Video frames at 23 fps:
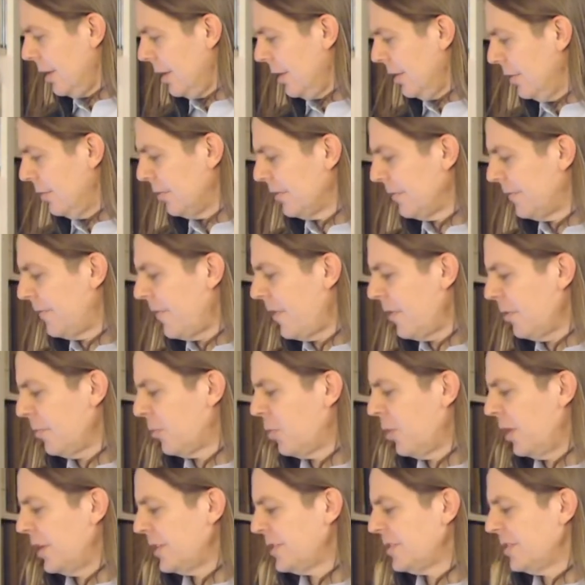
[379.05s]
Here's a follow-up
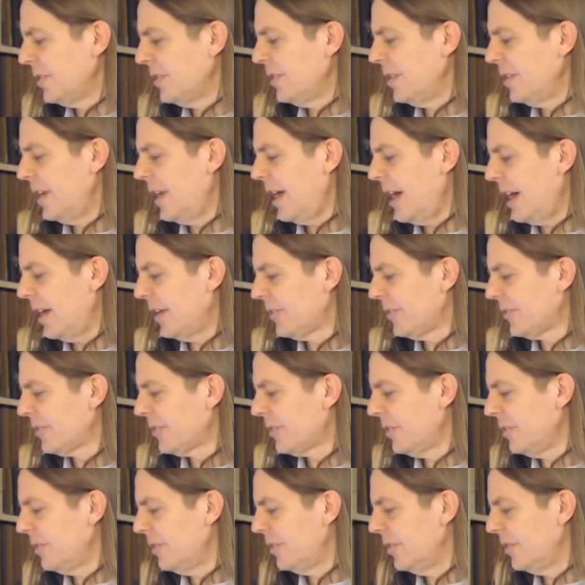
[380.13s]
question that
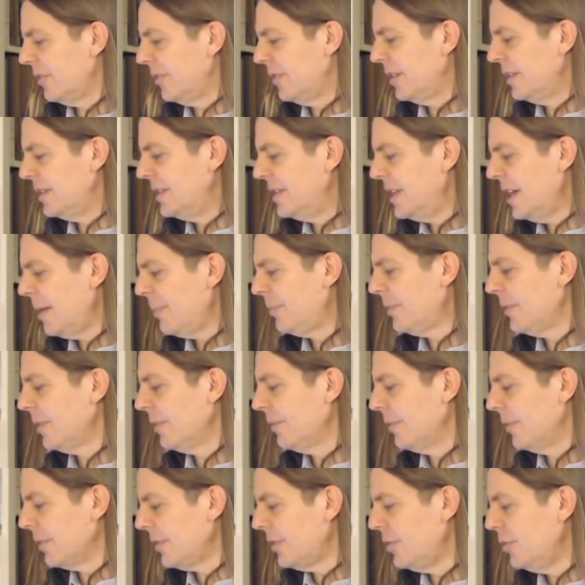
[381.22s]
asks, does the depth
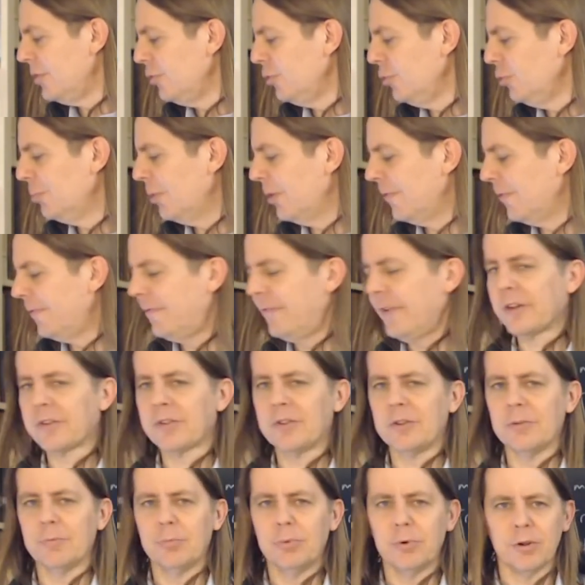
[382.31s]
of the cube affect
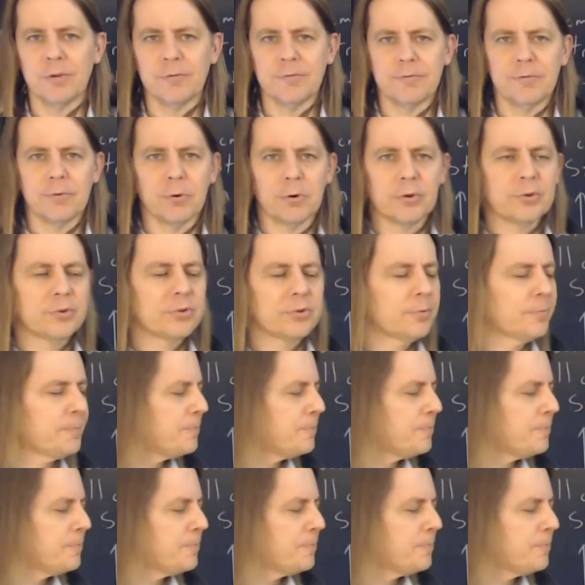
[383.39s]
the buoyant force?